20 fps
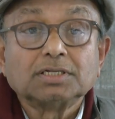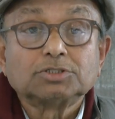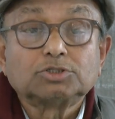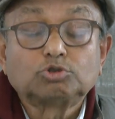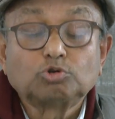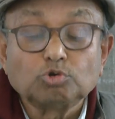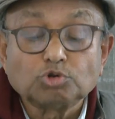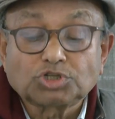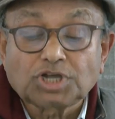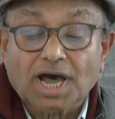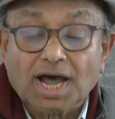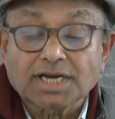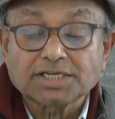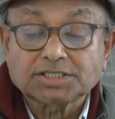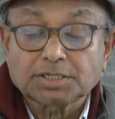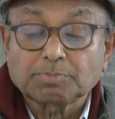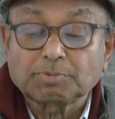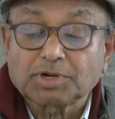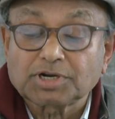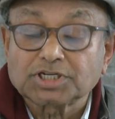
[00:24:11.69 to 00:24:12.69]
2/3
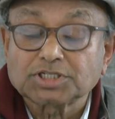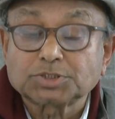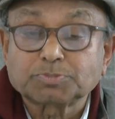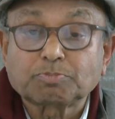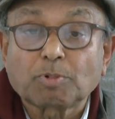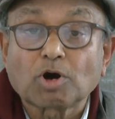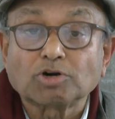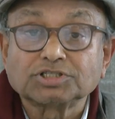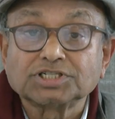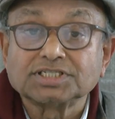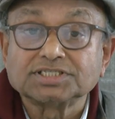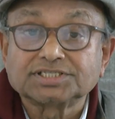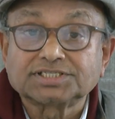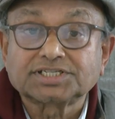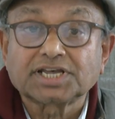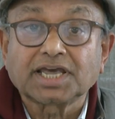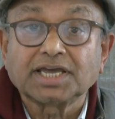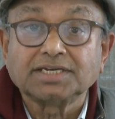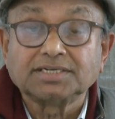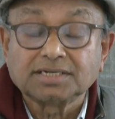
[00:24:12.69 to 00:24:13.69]
of the respondents
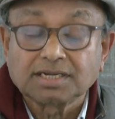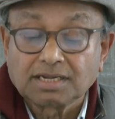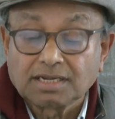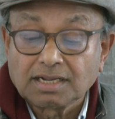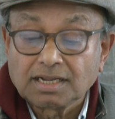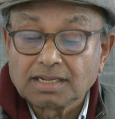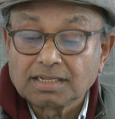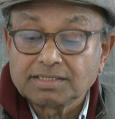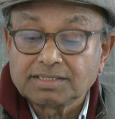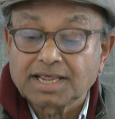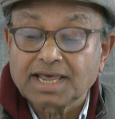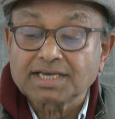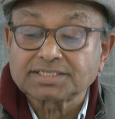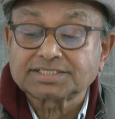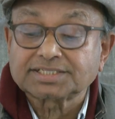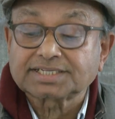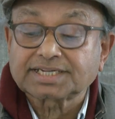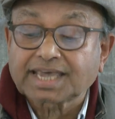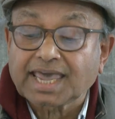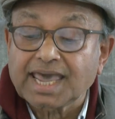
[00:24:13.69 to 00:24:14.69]
said they are
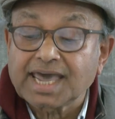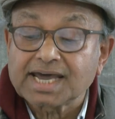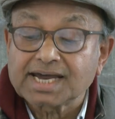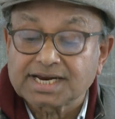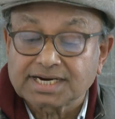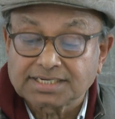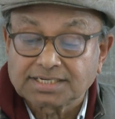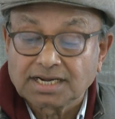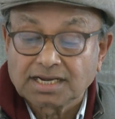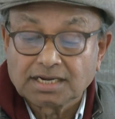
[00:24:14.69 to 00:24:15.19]
scared